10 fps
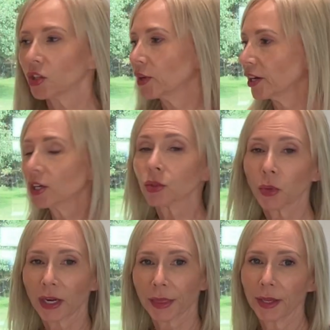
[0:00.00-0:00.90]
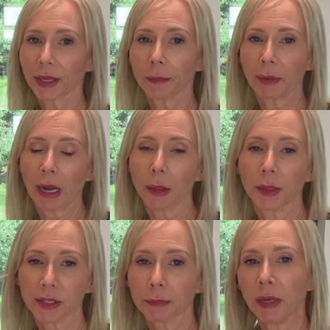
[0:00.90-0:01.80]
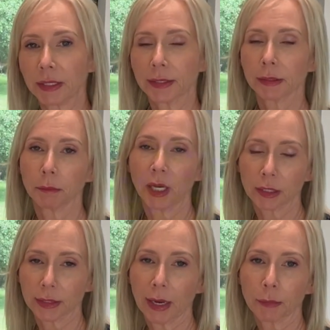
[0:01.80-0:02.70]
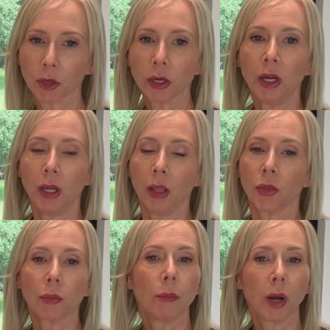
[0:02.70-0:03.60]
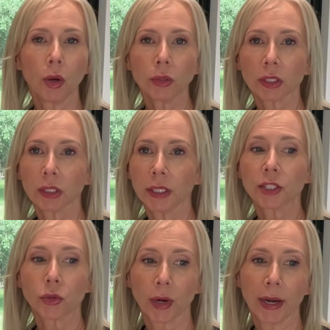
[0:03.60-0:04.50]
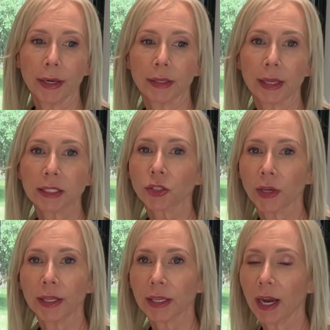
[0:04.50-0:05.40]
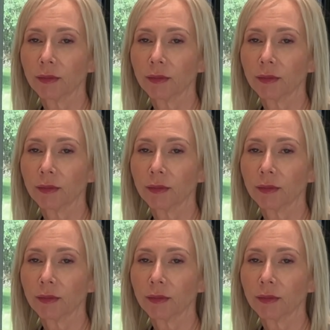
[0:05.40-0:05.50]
here's what I think about this bug zapper. The remote is great. That's great to have